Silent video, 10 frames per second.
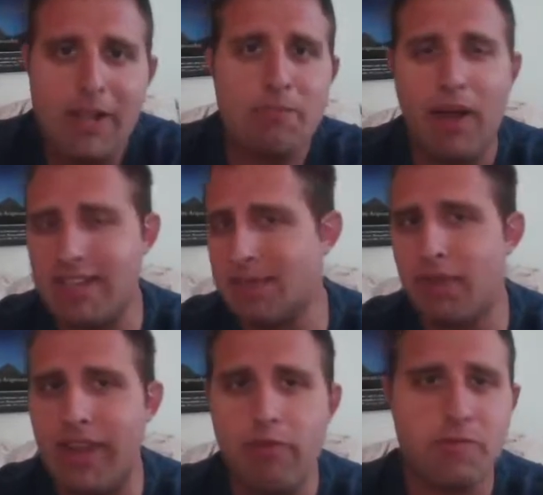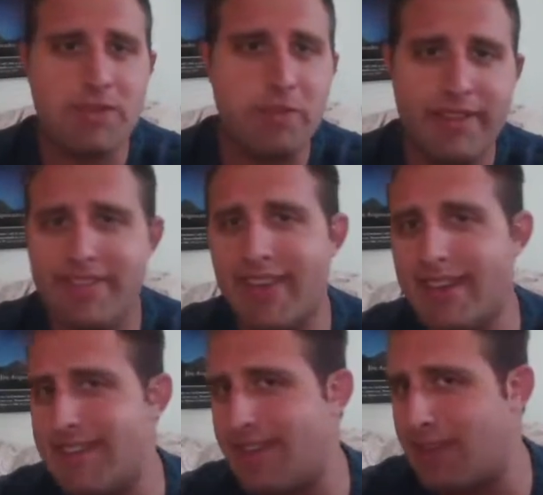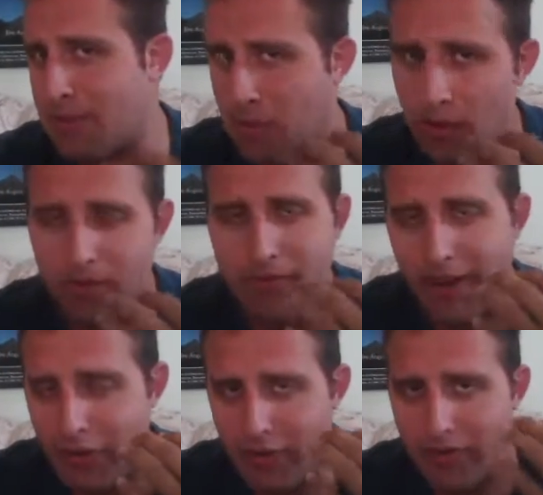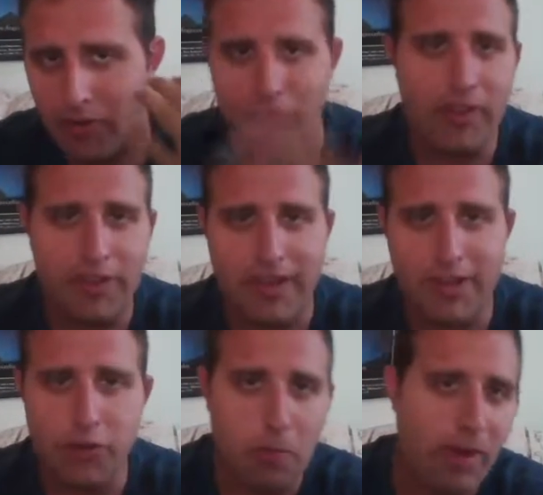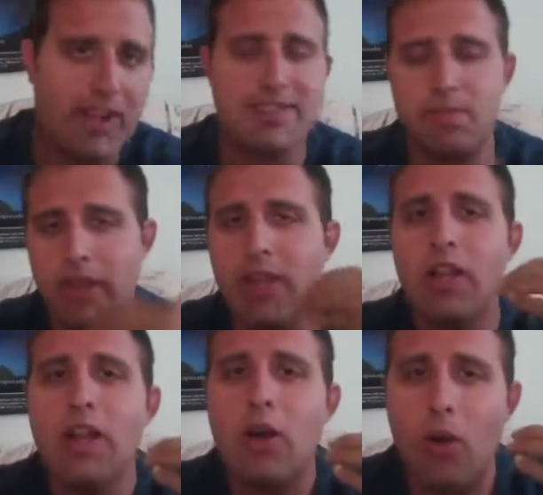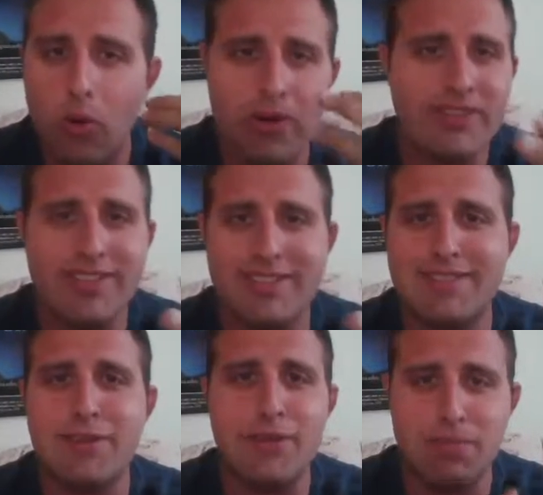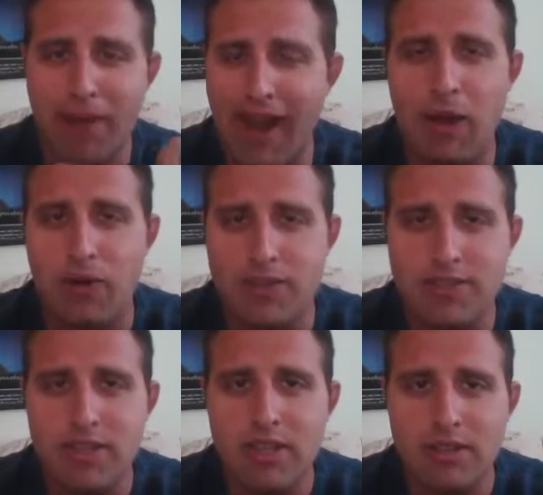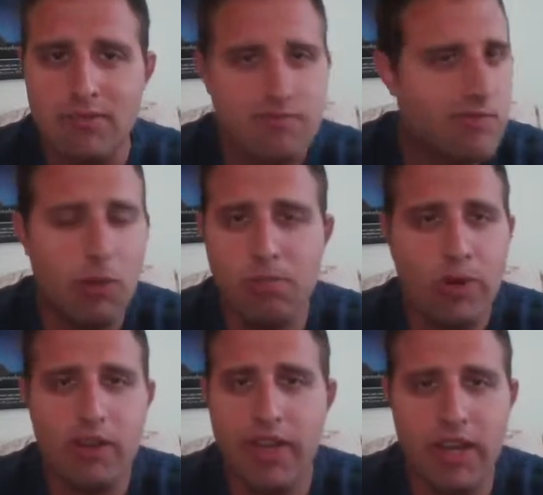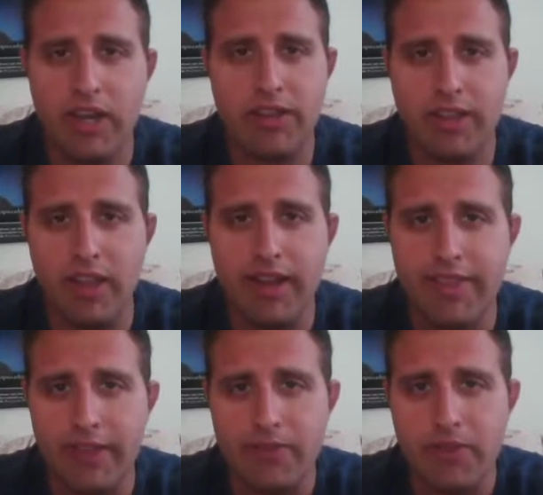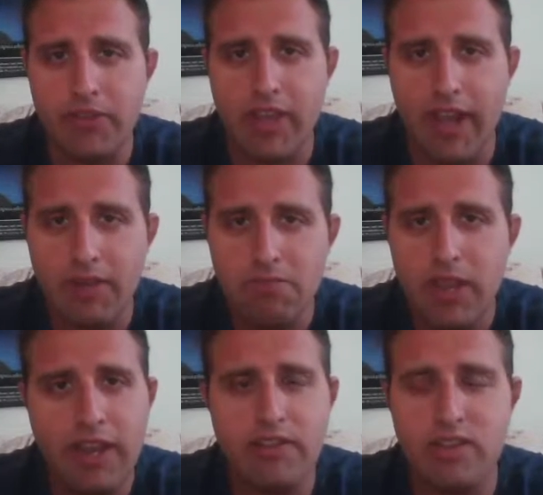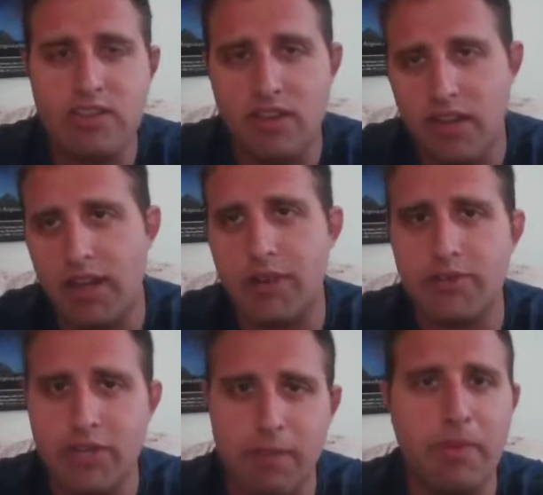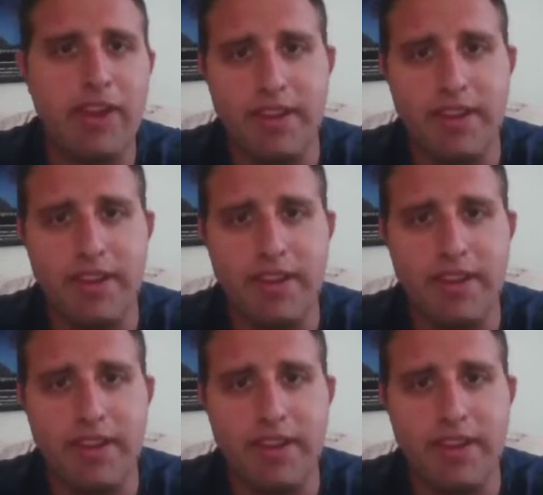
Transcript: possibly give him some insights into the motivation of the villains, or possibly origins to his powers. Nope, we don't get anything like that from this guy. He's just another jumping